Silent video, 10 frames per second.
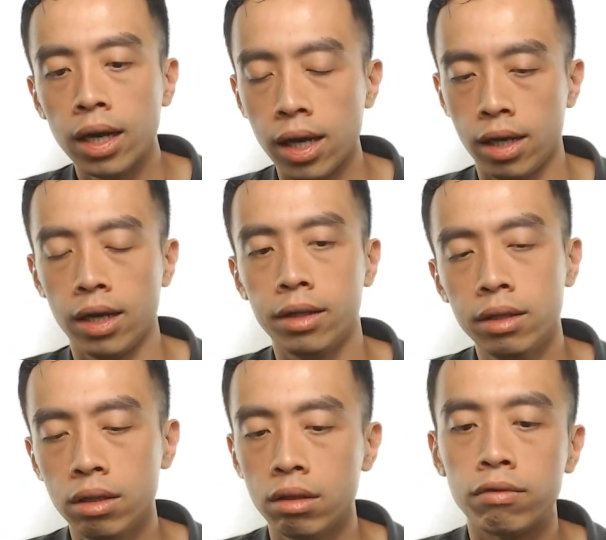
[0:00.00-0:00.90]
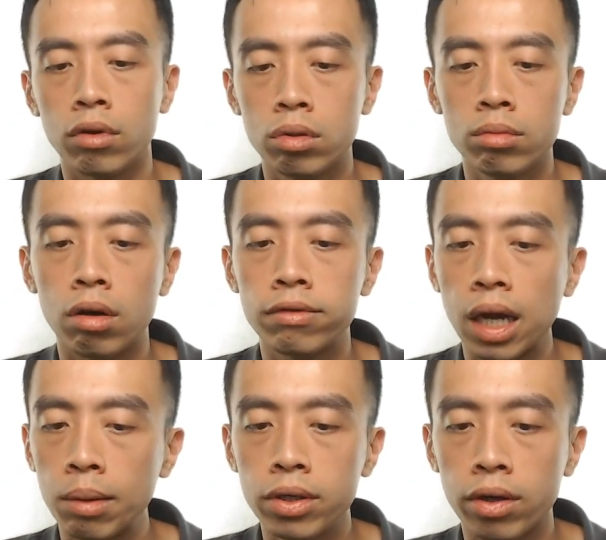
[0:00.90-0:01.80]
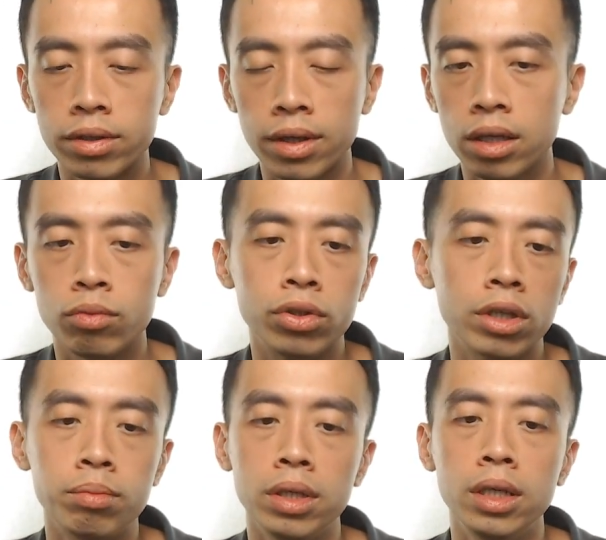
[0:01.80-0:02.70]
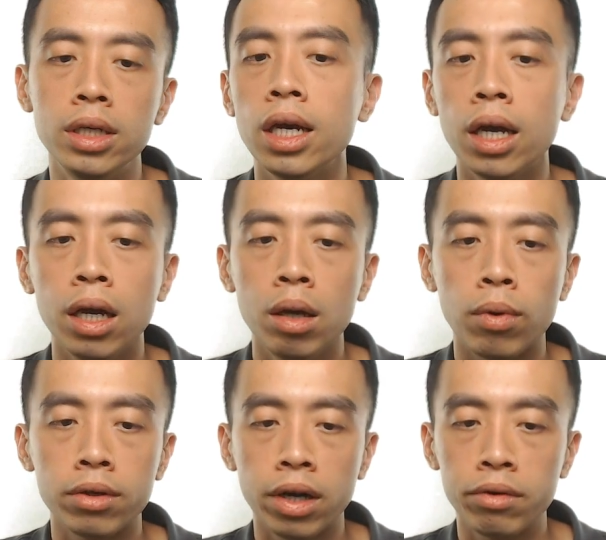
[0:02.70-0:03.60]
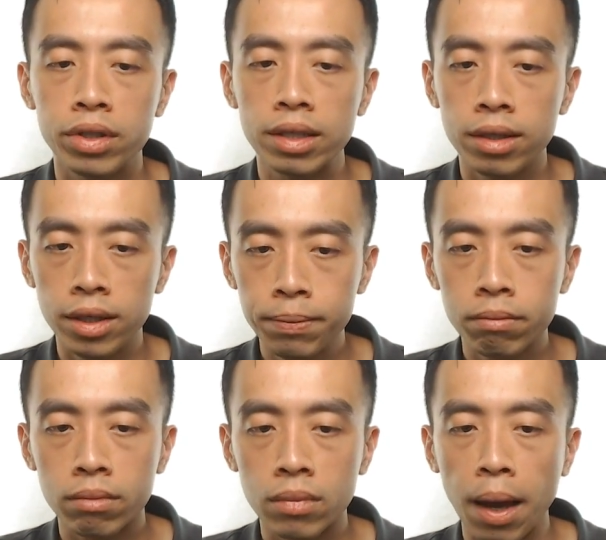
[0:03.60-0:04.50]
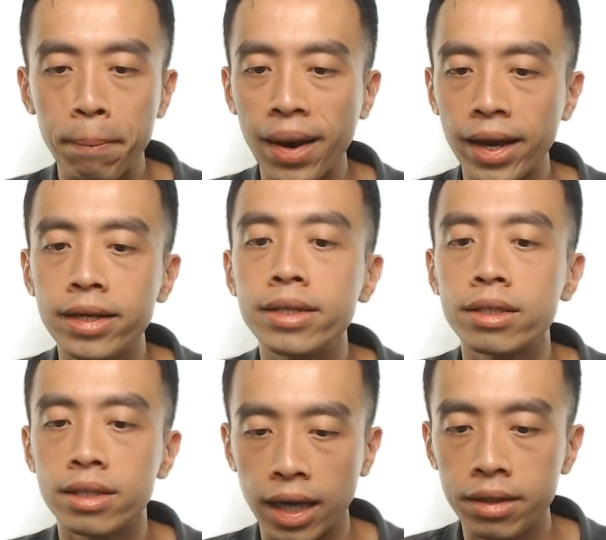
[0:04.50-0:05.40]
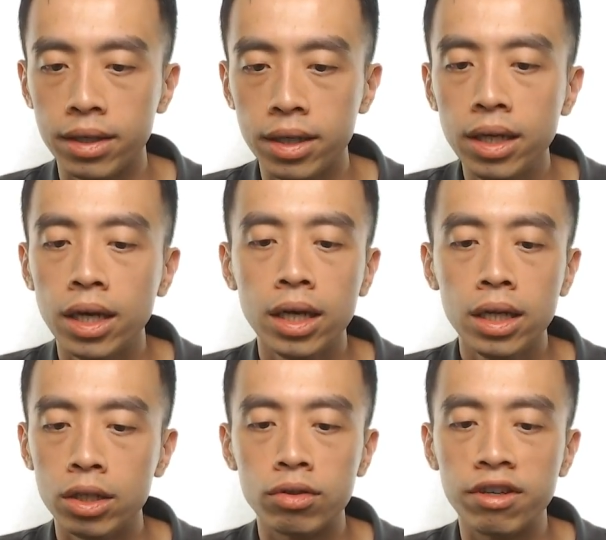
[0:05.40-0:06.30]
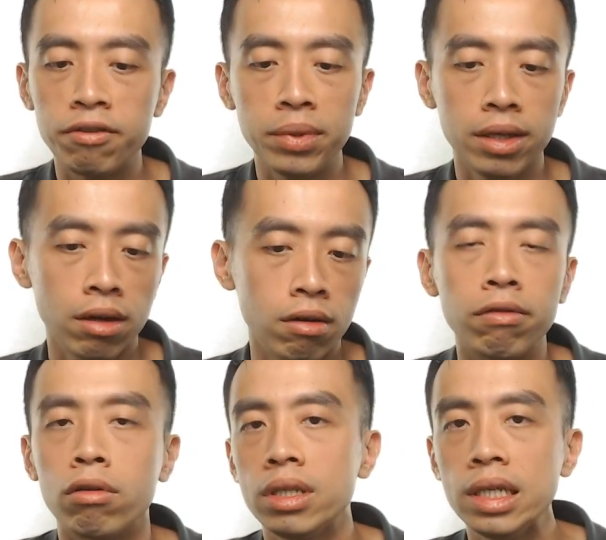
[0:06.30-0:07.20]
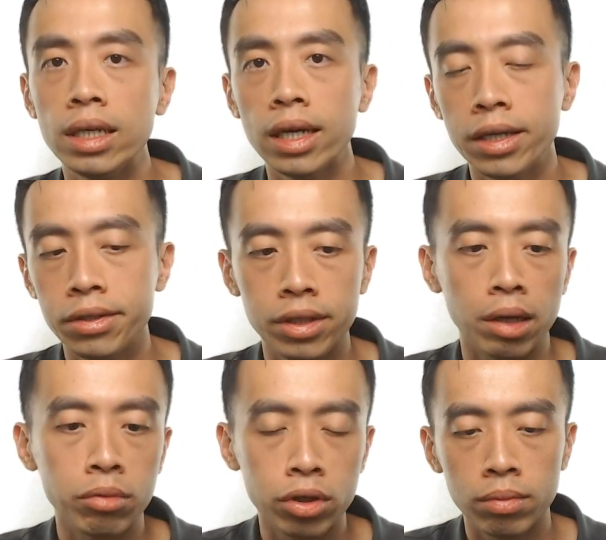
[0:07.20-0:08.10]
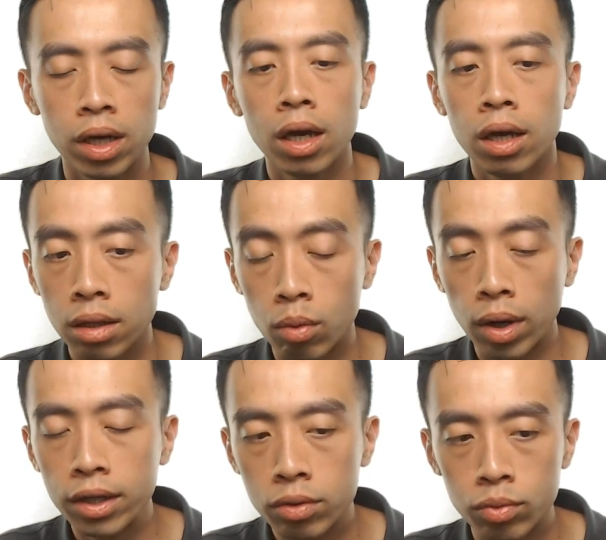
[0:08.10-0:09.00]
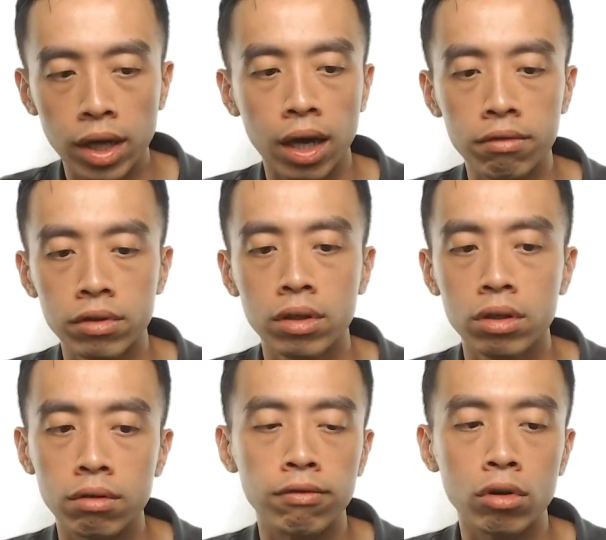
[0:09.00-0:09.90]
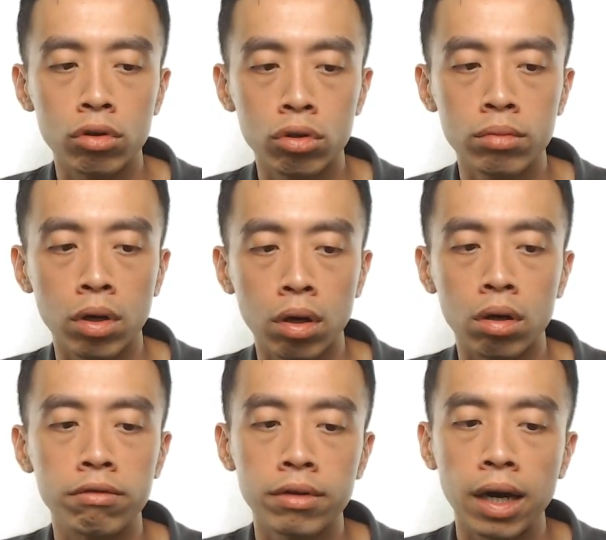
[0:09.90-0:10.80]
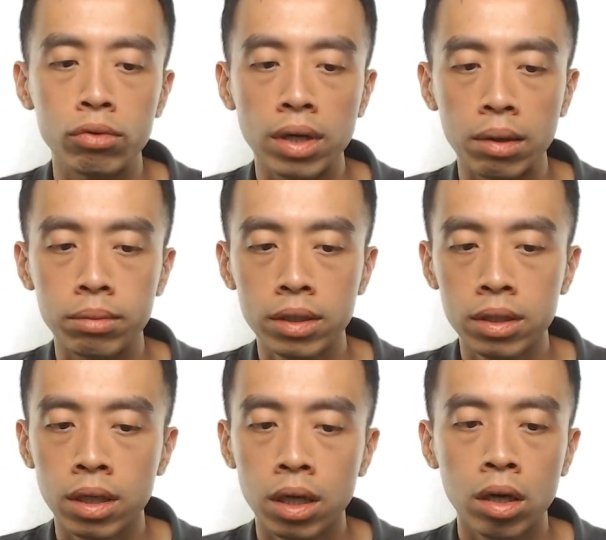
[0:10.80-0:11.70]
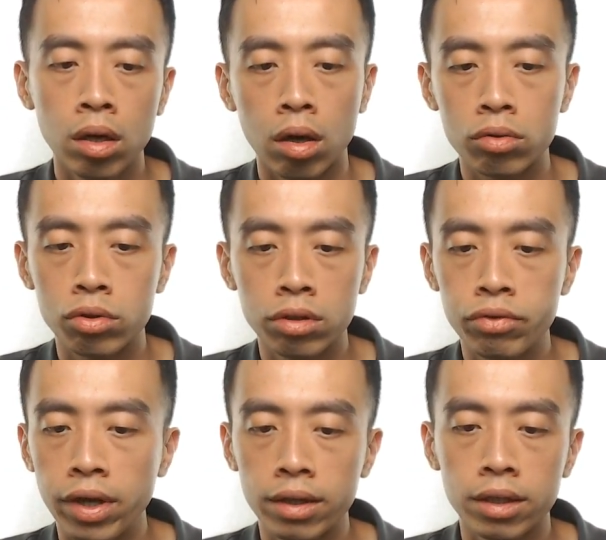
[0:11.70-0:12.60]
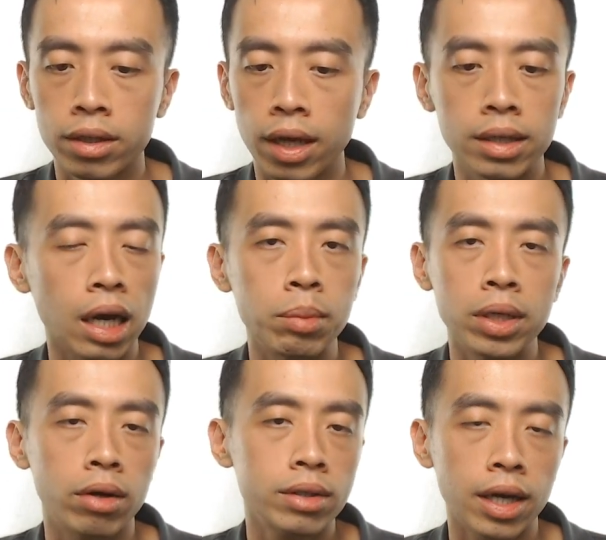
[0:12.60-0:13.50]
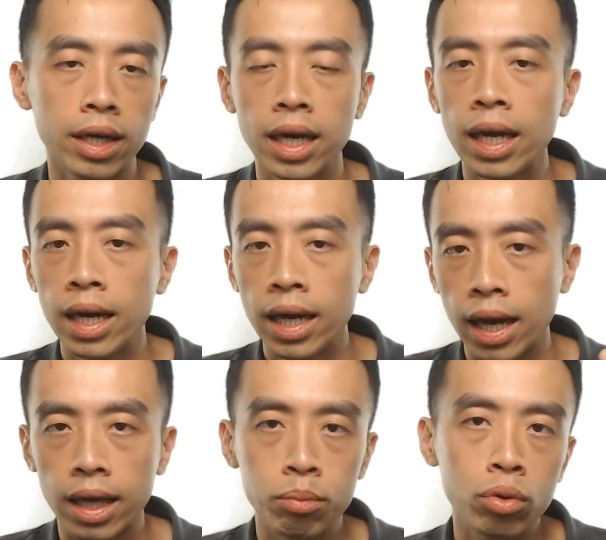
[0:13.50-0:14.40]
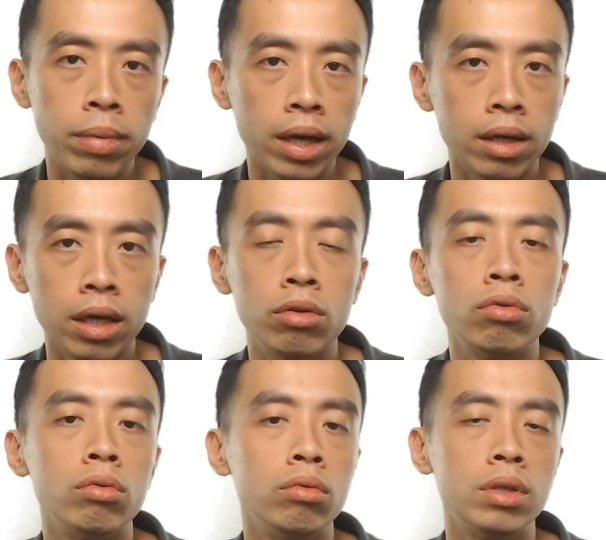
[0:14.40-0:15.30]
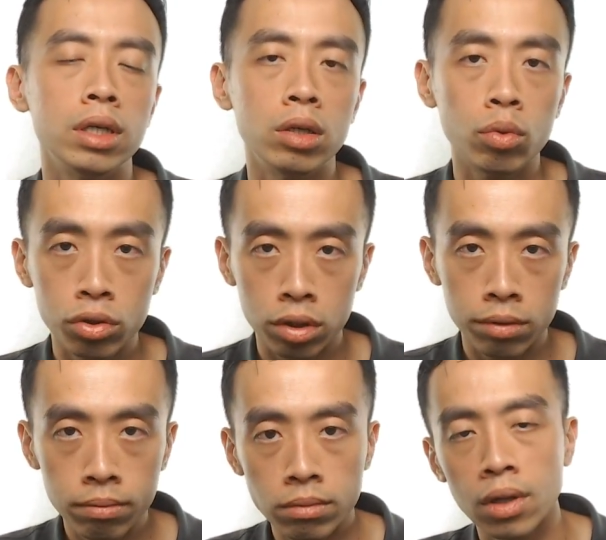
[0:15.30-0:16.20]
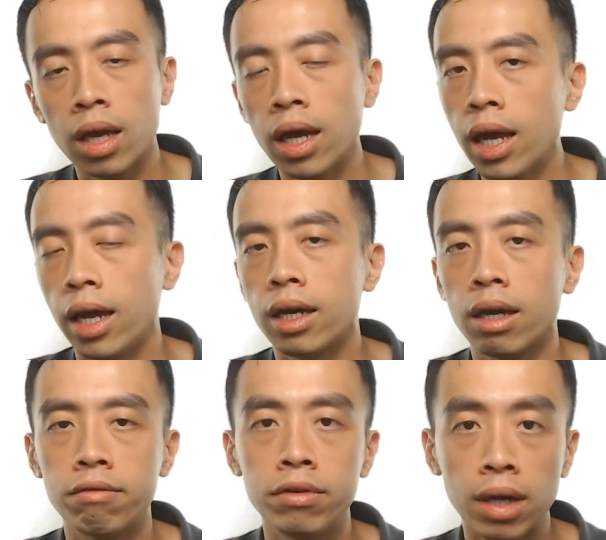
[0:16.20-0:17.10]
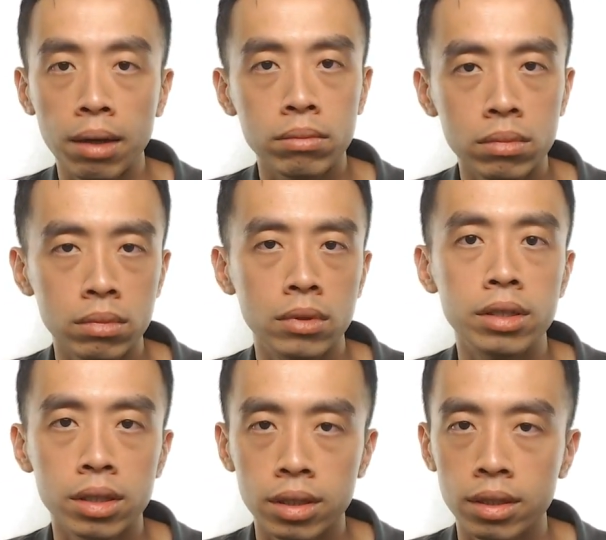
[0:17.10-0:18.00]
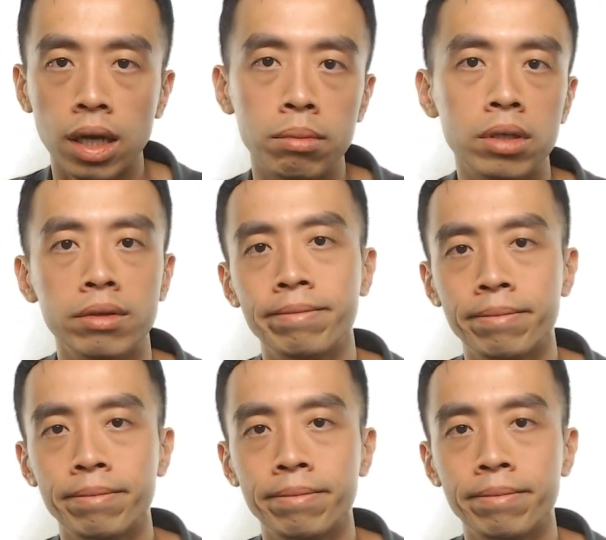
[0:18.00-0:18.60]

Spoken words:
And the volume of carbon dioxide will just be 130 minus 90. This will give me 40 cm cubed. Now once we have the volume of hydrocarbon, oxygen reacted and carbon dioxide, I can put back into the equation and I can fill up this table.